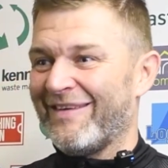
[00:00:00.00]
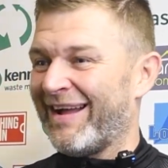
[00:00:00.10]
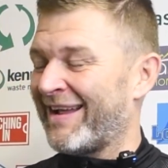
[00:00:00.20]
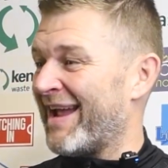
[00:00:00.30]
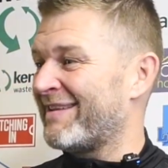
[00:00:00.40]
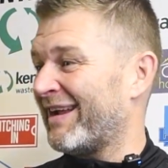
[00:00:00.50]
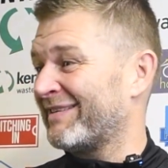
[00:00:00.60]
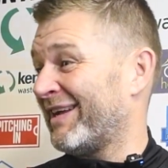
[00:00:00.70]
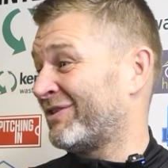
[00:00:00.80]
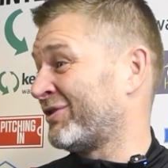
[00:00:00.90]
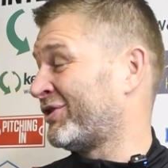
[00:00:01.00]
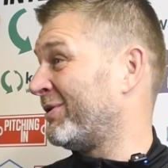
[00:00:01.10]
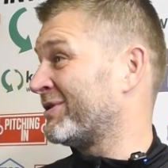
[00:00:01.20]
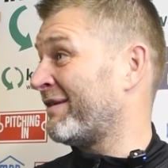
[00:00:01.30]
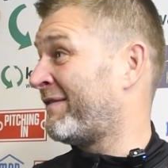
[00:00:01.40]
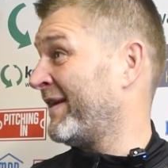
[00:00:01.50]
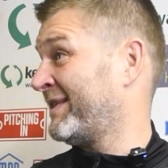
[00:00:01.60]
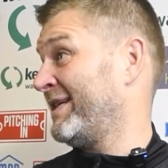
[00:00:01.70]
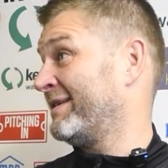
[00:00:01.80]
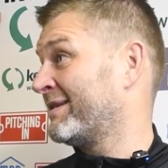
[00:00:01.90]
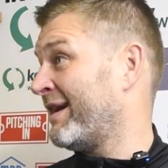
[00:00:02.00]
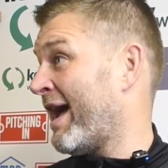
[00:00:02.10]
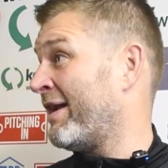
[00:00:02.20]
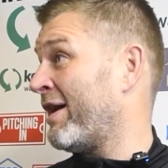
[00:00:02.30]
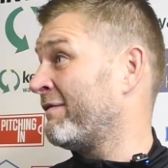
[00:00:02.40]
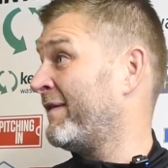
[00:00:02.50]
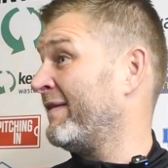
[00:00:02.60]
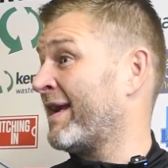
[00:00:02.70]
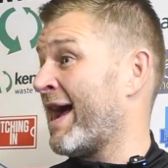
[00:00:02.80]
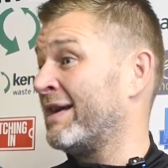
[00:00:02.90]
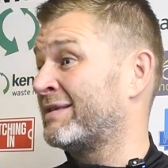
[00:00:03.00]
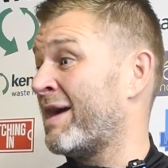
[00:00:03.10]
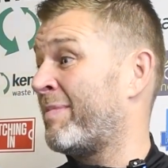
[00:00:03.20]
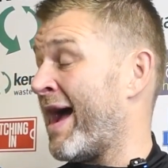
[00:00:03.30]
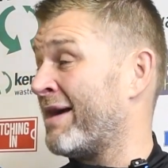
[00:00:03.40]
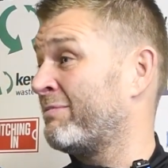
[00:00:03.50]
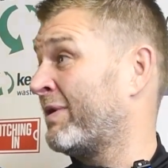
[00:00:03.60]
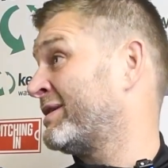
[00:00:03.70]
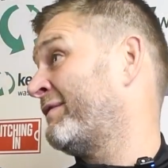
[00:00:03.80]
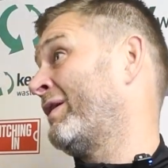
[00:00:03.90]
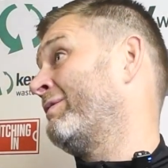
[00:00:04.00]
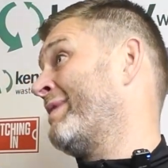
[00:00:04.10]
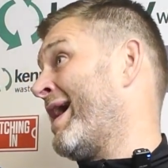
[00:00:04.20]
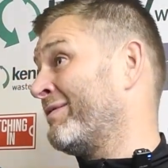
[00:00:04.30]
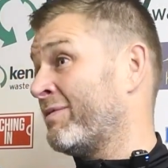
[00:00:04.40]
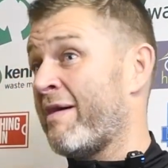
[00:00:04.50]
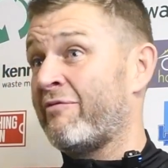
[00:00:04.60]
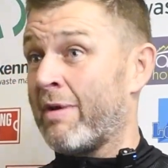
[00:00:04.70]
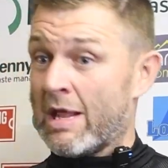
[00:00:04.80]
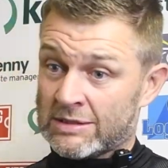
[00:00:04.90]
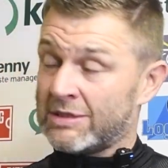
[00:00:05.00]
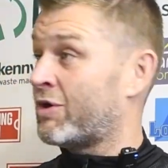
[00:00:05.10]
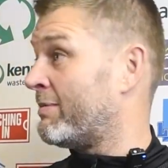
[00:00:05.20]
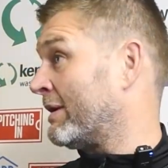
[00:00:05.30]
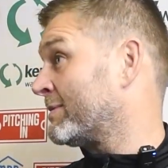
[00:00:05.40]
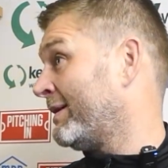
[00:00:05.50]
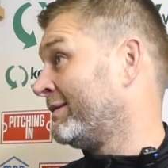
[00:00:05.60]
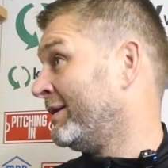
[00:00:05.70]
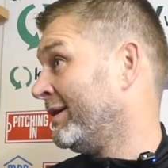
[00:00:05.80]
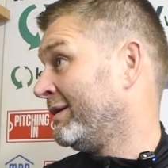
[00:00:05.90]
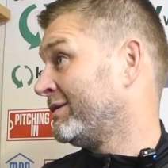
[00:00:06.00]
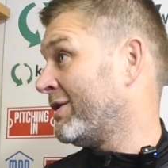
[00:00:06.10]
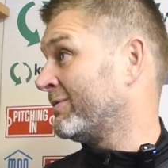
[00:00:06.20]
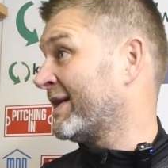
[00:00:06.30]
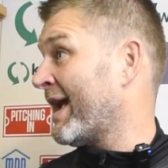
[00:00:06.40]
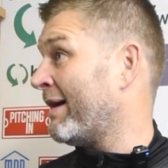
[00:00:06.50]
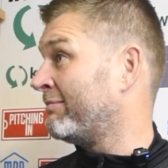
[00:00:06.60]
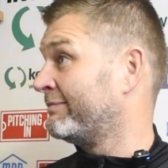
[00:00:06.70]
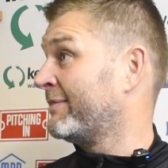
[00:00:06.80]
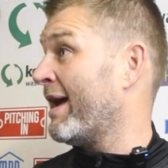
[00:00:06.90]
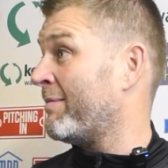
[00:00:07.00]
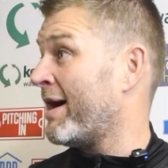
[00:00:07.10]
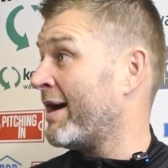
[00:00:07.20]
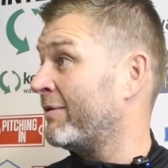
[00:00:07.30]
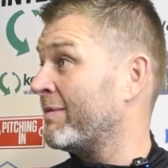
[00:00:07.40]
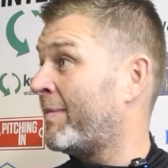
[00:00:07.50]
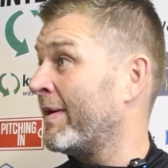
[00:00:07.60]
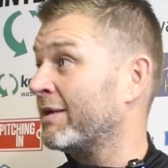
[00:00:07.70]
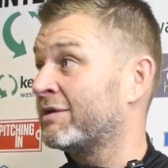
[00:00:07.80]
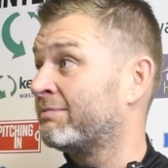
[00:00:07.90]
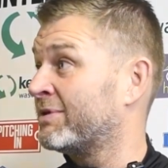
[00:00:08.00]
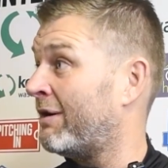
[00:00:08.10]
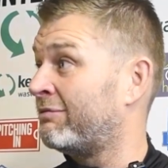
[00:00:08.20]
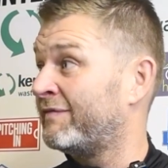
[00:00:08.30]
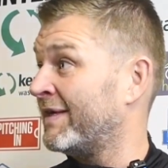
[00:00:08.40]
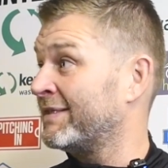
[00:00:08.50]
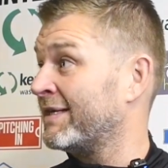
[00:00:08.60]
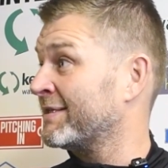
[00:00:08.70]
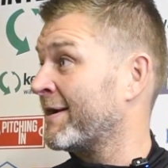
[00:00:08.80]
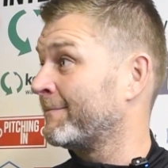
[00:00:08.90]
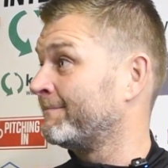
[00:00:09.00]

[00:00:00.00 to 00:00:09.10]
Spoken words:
Again, that just shows how fit he is, and how fit the guys are behind him. Because if you look behind him, everybody else is coming as well. To get them higher up the pitch. So fantastic.